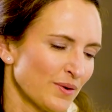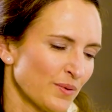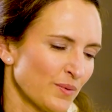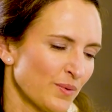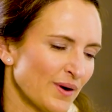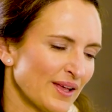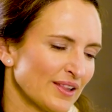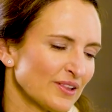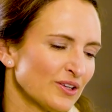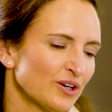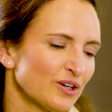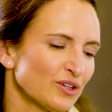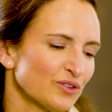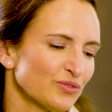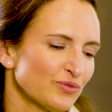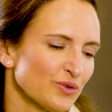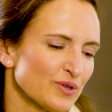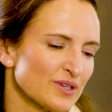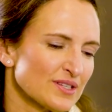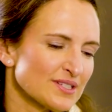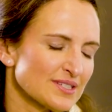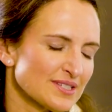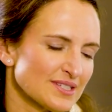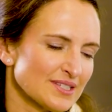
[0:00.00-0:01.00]
we looked for
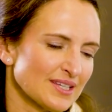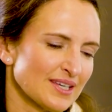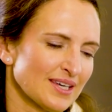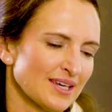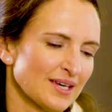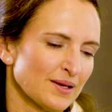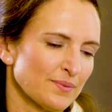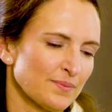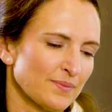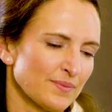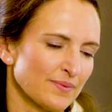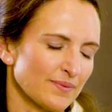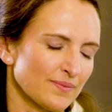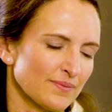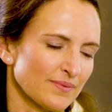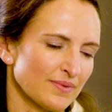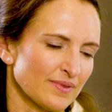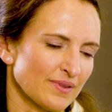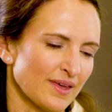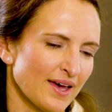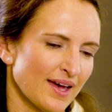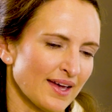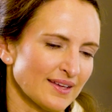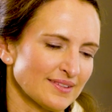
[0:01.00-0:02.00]
a team
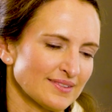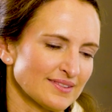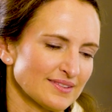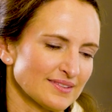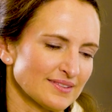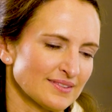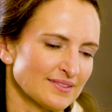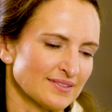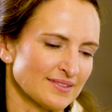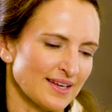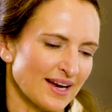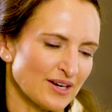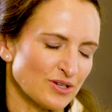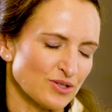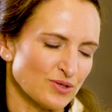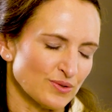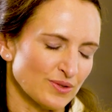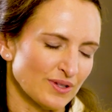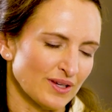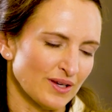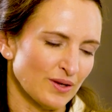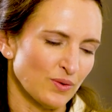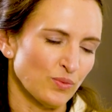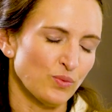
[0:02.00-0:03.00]
that
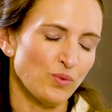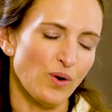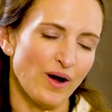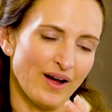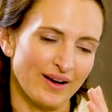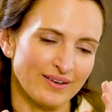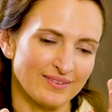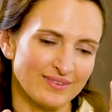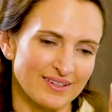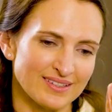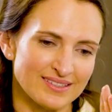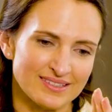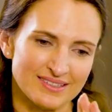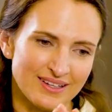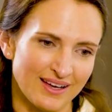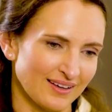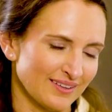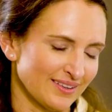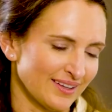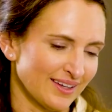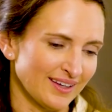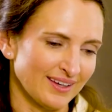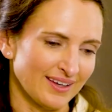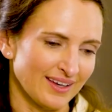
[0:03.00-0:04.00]
naturally, one, in
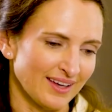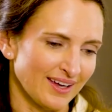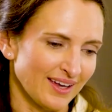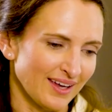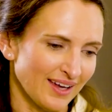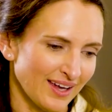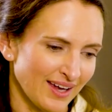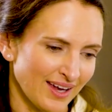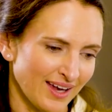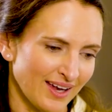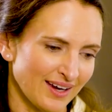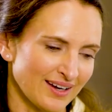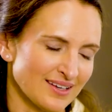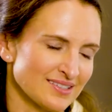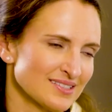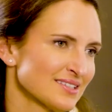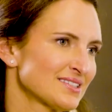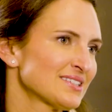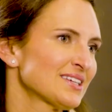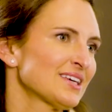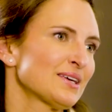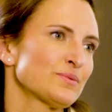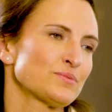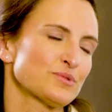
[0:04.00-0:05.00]
cycling, it is a
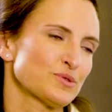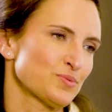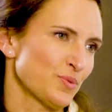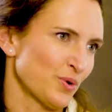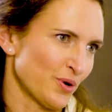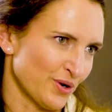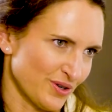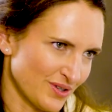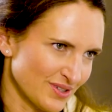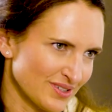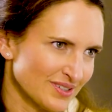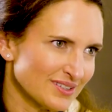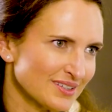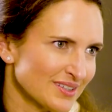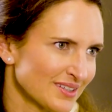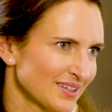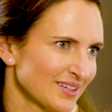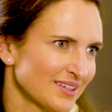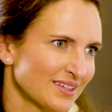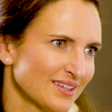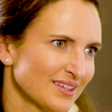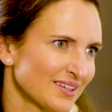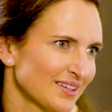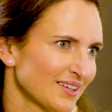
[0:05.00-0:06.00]
team sport.
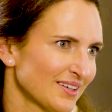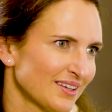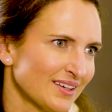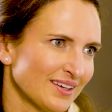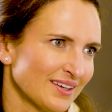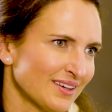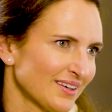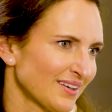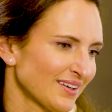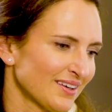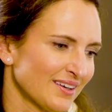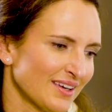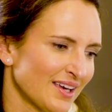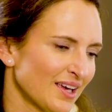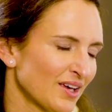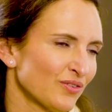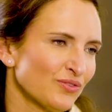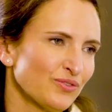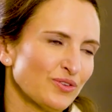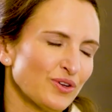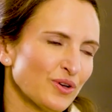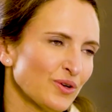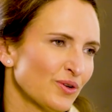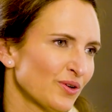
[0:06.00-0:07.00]

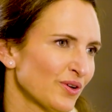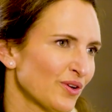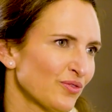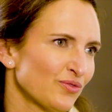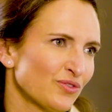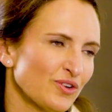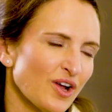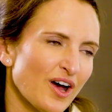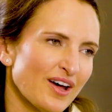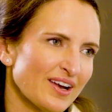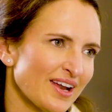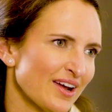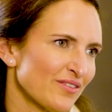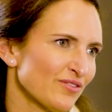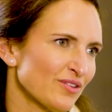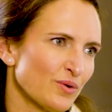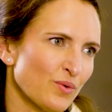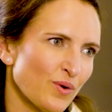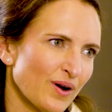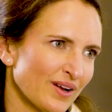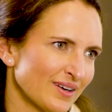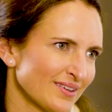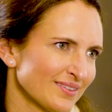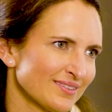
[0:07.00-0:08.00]
If not
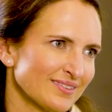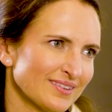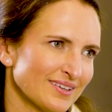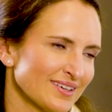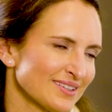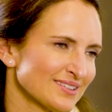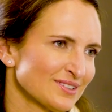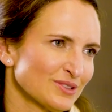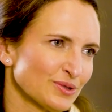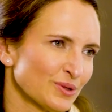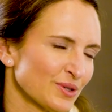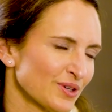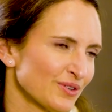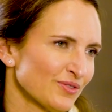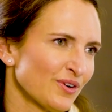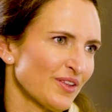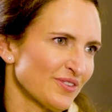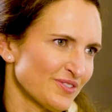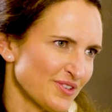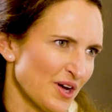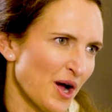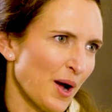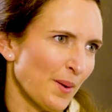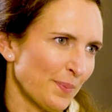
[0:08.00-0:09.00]
everyone is sort of
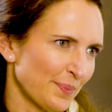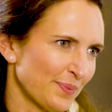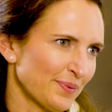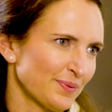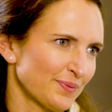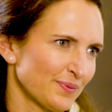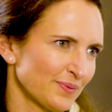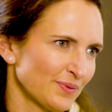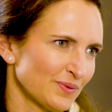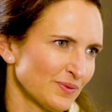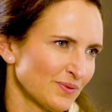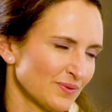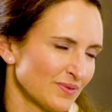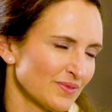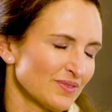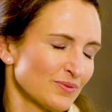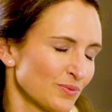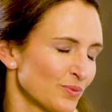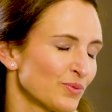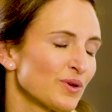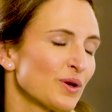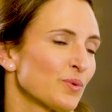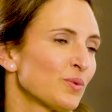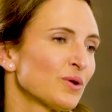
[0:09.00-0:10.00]
on top,
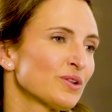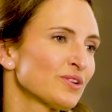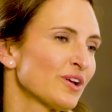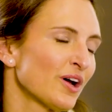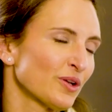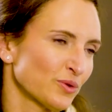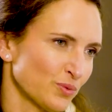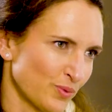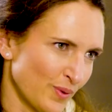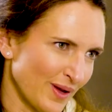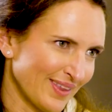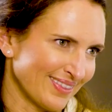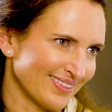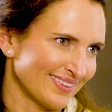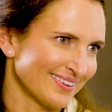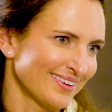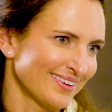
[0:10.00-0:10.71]
we will not win.